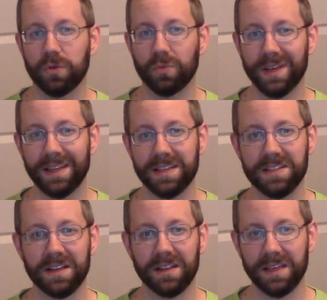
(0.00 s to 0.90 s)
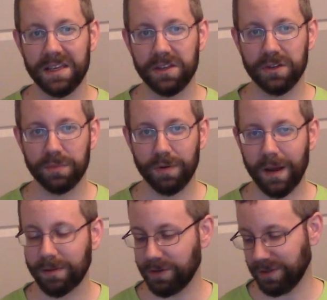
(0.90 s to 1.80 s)
Realistically, you'll
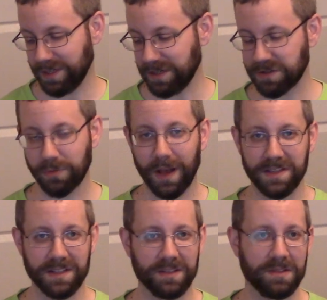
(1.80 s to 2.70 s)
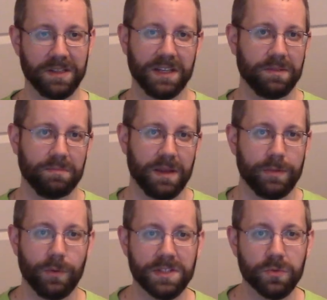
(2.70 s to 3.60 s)
probably only need to rosin maybe
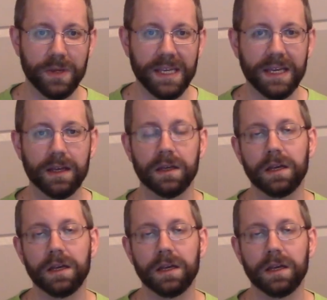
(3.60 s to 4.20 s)
once a week.